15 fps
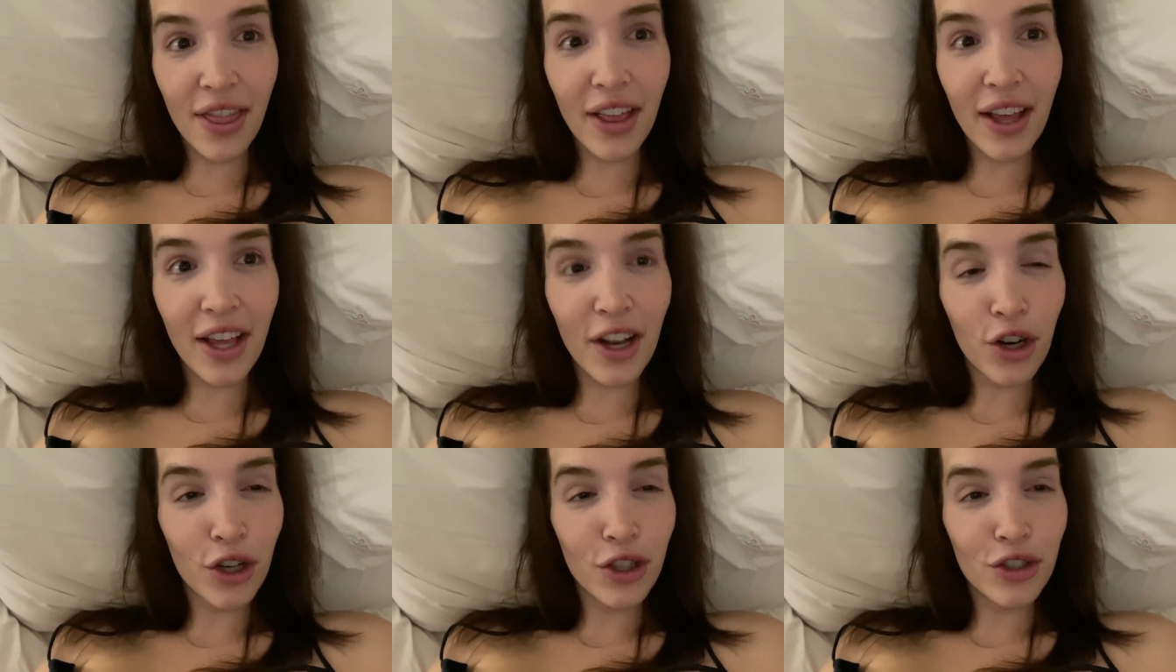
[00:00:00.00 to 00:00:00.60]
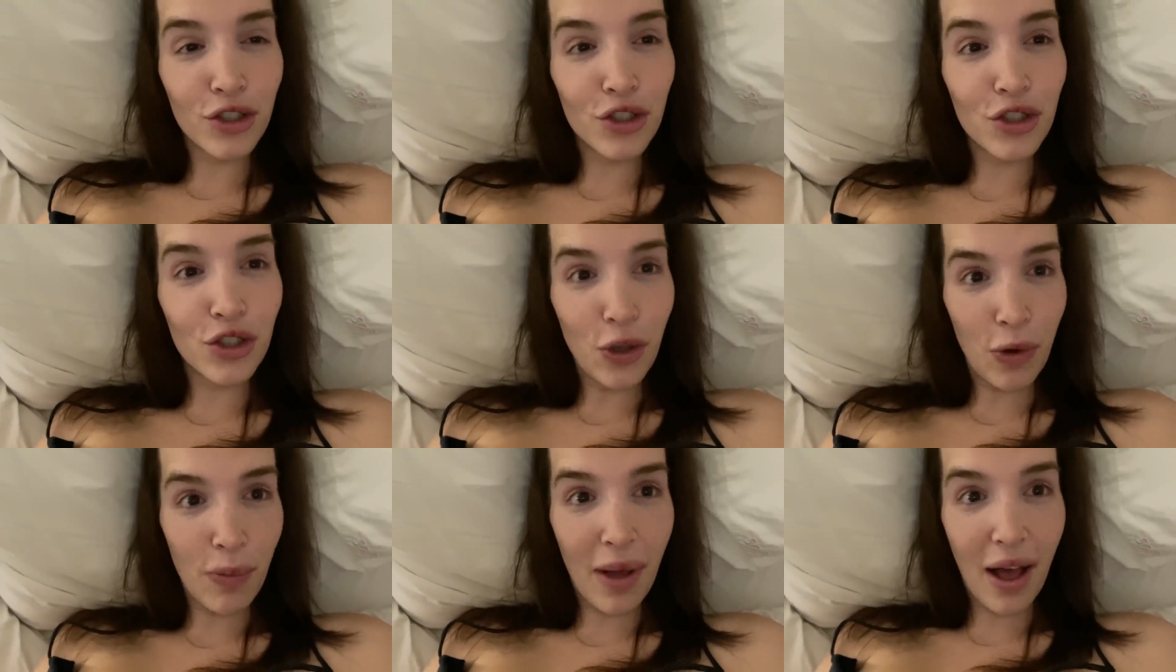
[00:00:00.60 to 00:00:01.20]
Like, it hurts
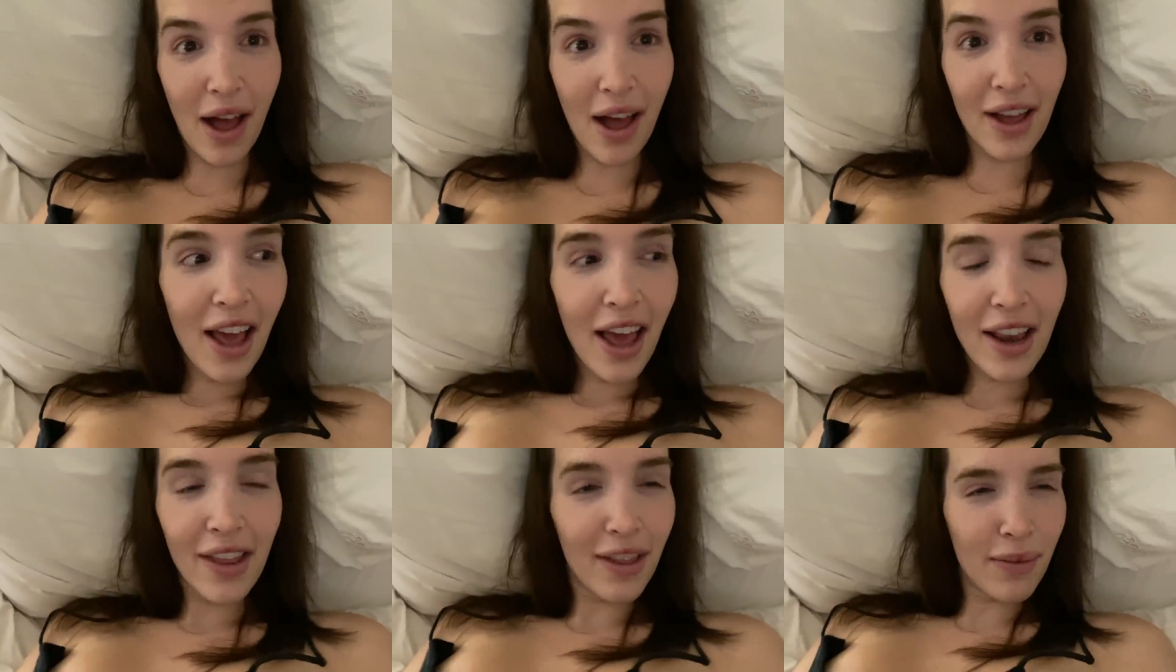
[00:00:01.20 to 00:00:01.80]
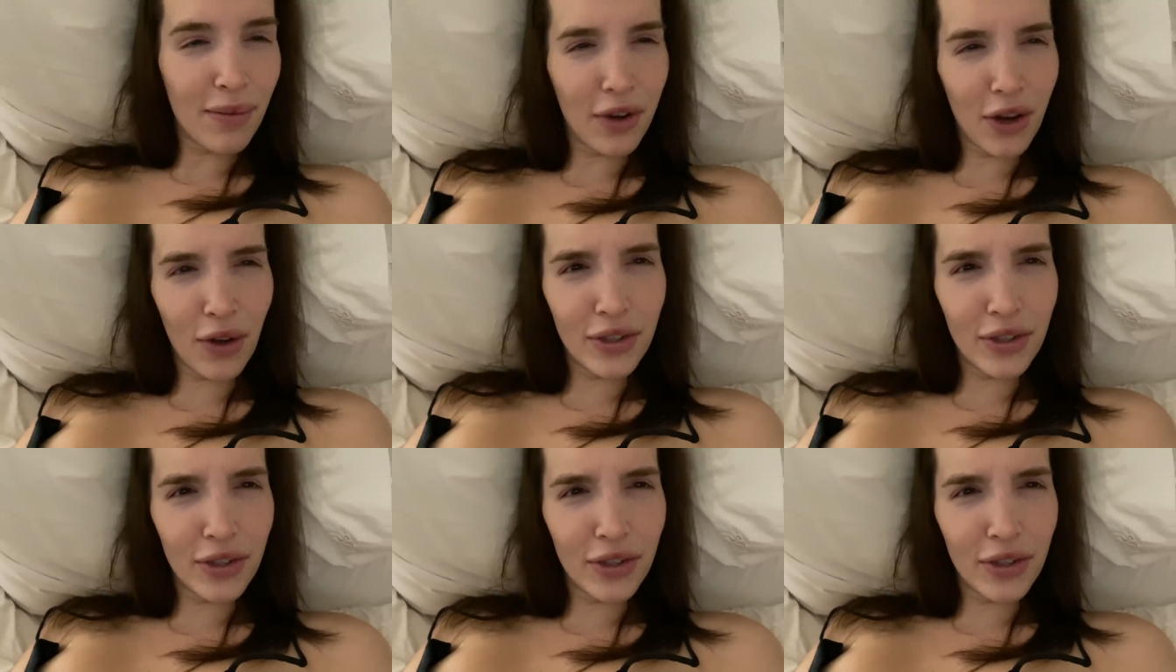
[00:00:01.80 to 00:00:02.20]
so bad. I think I'm gonna go